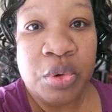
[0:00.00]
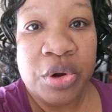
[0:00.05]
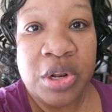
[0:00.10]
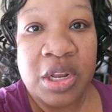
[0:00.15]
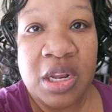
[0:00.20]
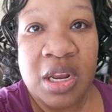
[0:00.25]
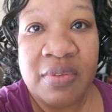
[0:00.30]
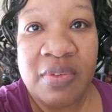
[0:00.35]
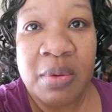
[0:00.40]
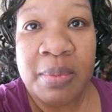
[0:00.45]

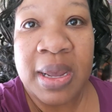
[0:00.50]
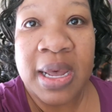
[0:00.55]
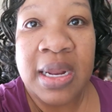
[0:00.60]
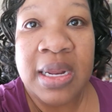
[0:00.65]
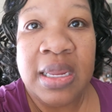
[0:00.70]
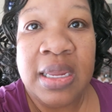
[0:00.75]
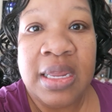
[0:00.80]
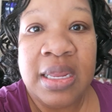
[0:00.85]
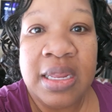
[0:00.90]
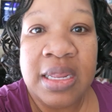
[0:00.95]
morning,
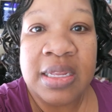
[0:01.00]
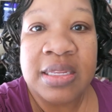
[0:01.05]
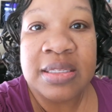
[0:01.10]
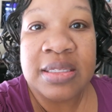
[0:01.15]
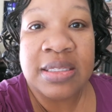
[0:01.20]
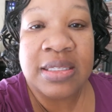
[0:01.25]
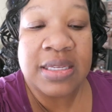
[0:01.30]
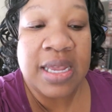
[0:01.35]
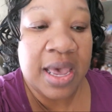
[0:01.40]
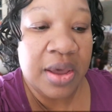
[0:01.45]
everybody. It is
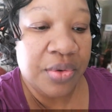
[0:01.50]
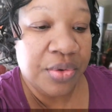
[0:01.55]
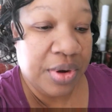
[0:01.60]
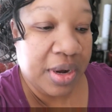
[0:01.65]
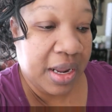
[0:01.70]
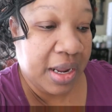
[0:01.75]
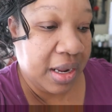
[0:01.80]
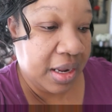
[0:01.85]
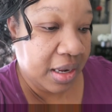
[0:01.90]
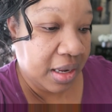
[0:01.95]

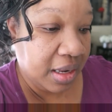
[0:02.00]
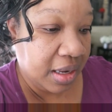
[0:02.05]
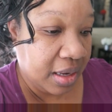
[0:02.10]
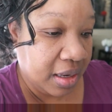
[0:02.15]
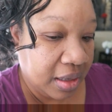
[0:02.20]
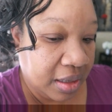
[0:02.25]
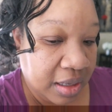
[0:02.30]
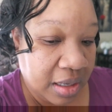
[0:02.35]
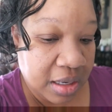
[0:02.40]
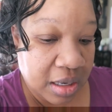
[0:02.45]
Saturday.
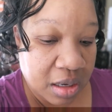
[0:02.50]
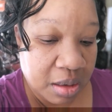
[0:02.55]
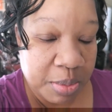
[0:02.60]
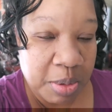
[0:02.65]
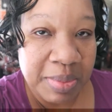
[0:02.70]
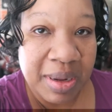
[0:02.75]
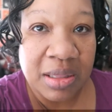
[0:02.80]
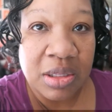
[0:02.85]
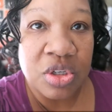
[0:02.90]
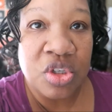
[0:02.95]
I'm
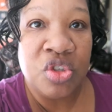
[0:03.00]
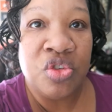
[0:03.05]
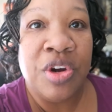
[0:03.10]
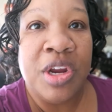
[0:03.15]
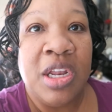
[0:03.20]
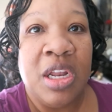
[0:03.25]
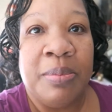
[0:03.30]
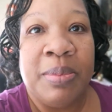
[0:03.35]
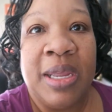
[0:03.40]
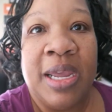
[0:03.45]
about to
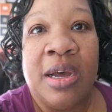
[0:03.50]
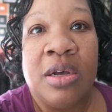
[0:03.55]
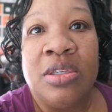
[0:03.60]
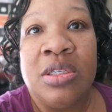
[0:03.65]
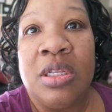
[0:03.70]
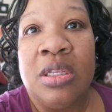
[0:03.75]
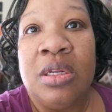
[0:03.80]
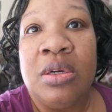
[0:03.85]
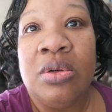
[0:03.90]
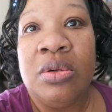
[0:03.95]
straighten up the house
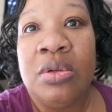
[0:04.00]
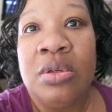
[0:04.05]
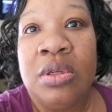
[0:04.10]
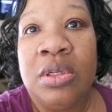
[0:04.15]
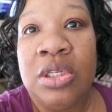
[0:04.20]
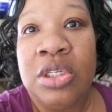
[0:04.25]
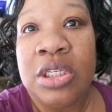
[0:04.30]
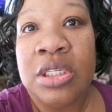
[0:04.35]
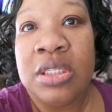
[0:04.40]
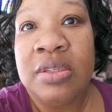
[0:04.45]
a little.
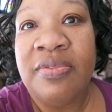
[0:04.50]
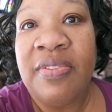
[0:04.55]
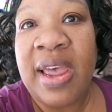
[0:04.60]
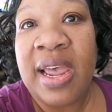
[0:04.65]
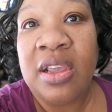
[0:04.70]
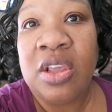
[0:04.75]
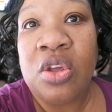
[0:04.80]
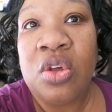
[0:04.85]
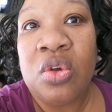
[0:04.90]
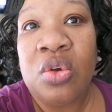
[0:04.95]
Just
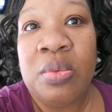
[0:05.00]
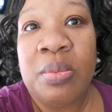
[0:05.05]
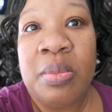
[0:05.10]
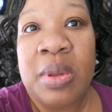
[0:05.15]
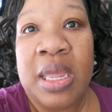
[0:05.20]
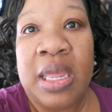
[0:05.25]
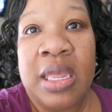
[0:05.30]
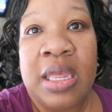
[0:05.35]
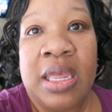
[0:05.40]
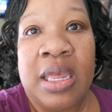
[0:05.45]
vacuum
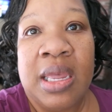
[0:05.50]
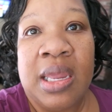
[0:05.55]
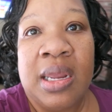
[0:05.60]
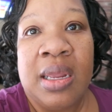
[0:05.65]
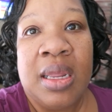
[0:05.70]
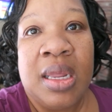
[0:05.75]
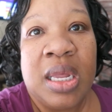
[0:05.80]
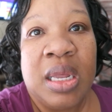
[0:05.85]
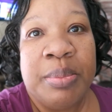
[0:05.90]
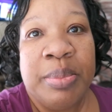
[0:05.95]
and
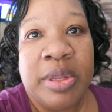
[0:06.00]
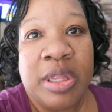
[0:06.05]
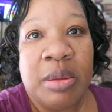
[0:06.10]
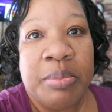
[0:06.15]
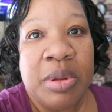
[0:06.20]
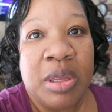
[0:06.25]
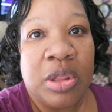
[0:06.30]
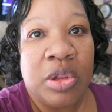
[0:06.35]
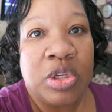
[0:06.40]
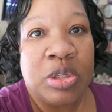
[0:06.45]
put the
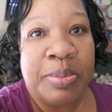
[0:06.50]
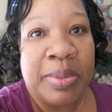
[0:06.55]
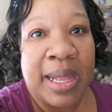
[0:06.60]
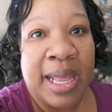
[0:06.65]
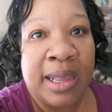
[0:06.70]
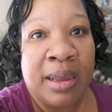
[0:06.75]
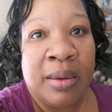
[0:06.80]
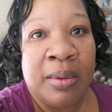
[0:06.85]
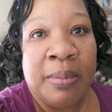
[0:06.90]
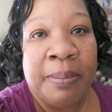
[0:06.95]
pillows
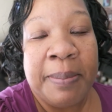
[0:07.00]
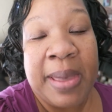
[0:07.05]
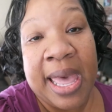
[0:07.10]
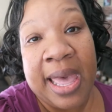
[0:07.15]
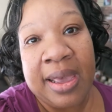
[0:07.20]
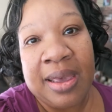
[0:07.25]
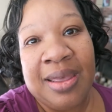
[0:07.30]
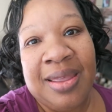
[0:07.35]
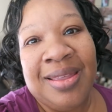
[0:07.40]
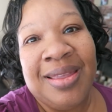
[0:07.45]

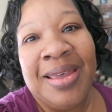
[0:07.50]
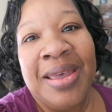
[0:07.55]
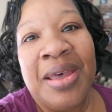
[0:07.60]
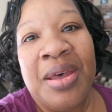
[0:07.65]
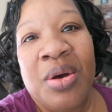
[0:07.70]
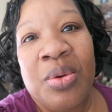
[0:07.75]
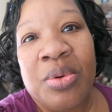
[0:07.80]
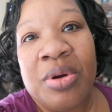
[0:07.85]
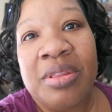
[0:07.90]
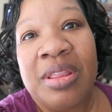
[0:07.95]
back
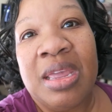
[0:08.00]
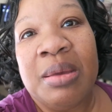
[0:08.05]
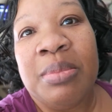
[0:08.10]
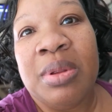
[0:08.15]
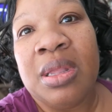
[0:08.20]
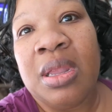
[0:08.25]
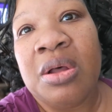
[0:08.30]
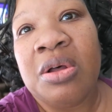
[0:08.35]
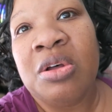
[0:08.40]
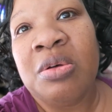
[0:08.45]
where they
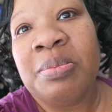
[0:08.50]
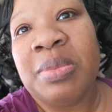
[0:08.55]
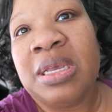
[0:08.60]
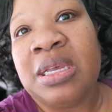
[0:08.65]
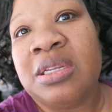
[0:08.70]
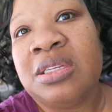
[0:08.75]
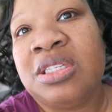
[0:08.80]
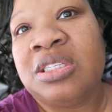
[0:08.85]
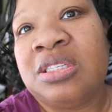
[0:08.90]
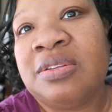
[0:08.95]
belong
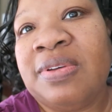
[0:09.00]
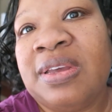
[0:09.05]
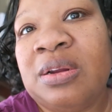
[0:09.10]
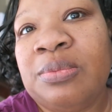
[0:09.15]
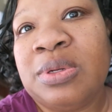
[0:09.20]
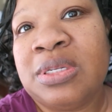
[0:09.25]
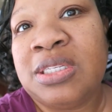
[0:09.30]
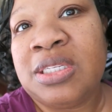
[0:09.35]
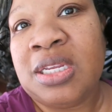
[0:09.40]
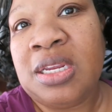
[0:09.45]
because Savannah
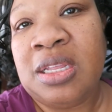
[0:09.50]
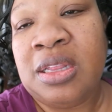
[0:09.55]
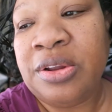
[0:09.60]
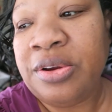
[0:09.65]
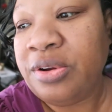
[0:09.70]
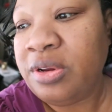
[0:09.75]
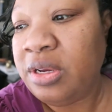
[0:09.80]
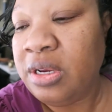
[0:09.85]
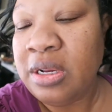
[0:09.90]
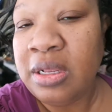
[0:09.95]
was sitting
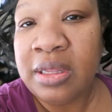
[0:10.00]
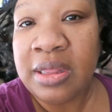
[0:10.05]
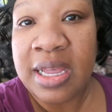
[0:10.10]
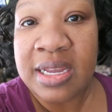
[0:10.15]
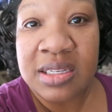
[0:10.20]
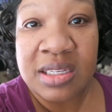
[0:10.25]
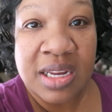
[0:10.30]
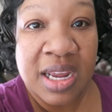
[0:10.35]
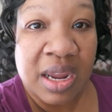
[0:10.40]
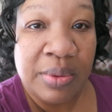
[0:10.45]
there
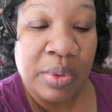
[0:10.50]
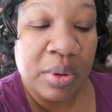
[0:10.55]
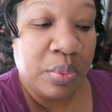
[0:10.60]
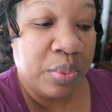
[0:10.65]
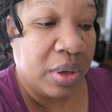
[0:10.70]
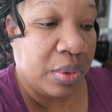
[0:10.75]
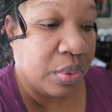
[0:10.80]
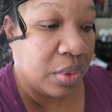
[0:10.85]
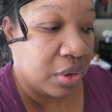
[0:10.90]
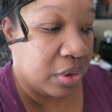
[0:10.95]
last night when
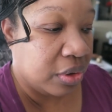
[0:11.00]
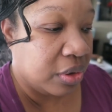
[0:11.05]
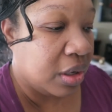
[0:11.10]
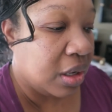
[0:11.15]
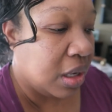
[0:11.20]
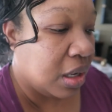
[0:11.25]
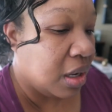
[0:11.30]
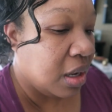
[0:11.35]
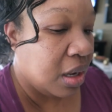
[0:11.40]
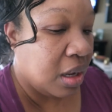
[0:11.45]
we were
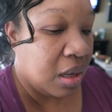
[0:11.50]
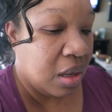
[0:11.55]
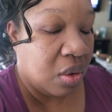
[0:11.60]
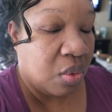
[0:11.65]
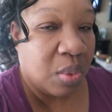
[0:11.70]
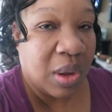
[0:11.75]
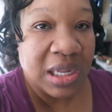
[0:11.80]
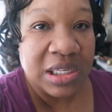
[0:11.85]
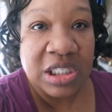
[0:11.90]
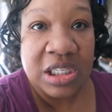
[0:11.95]

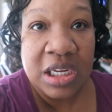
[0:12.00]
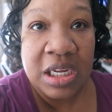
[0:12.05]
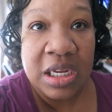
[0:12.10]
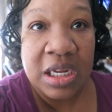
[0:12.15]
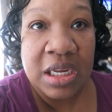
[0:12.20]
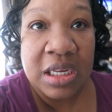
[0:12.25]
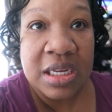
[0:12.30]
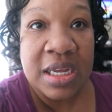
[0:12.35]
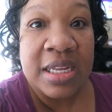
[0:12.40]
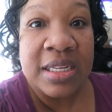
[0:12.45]

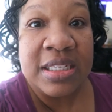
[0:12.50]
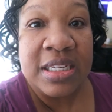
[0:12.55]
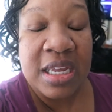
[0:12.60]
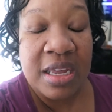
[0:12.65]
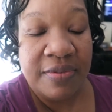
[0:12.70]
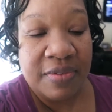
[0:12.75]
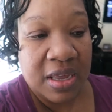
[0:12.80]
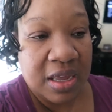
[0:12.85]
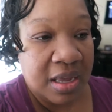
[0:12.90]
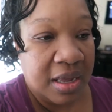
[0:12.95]
watching
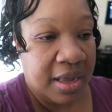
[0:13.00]
TV.